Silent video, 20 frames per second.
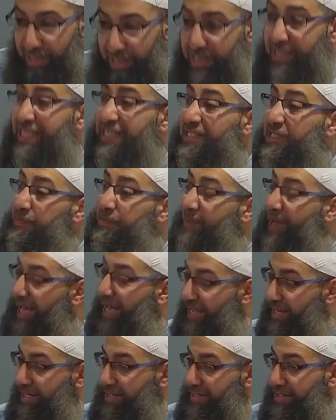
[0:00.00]
This
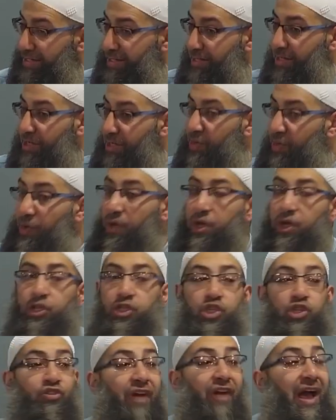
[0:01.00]
man
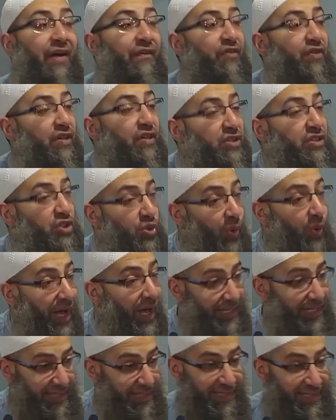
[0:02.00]
traveled
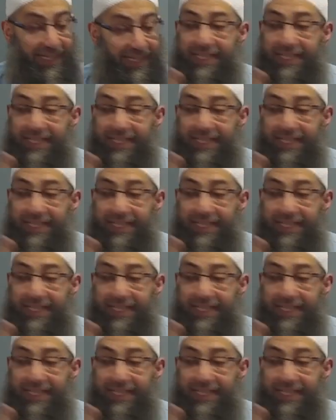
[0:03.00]
twice.